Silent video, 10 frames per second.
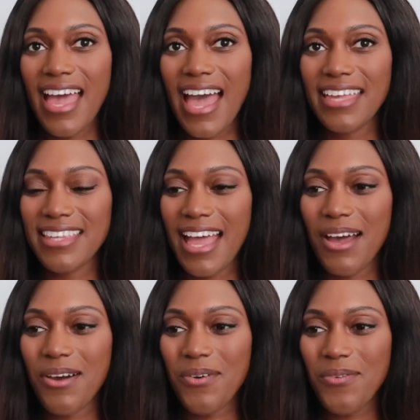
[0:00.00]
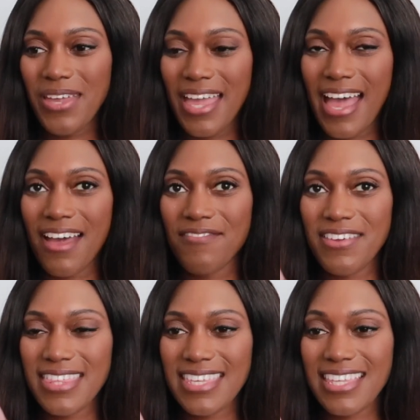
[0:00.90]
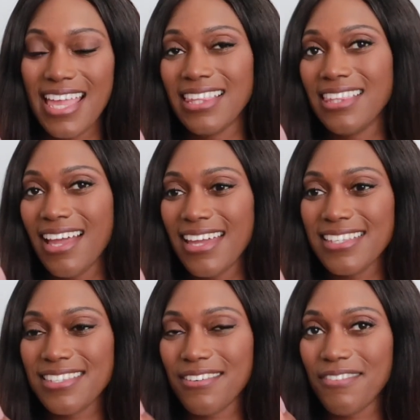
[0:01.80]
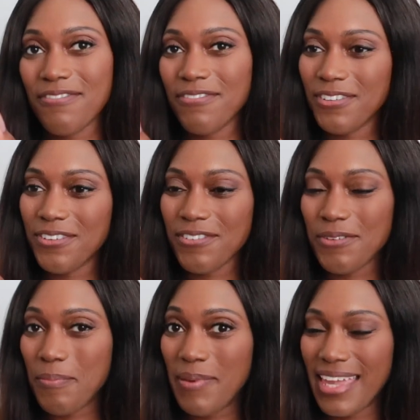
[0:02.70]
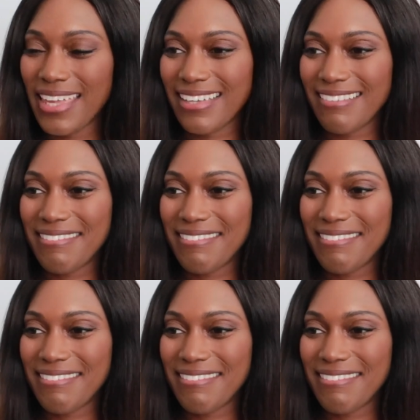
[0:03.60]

And now we have this light floral pink.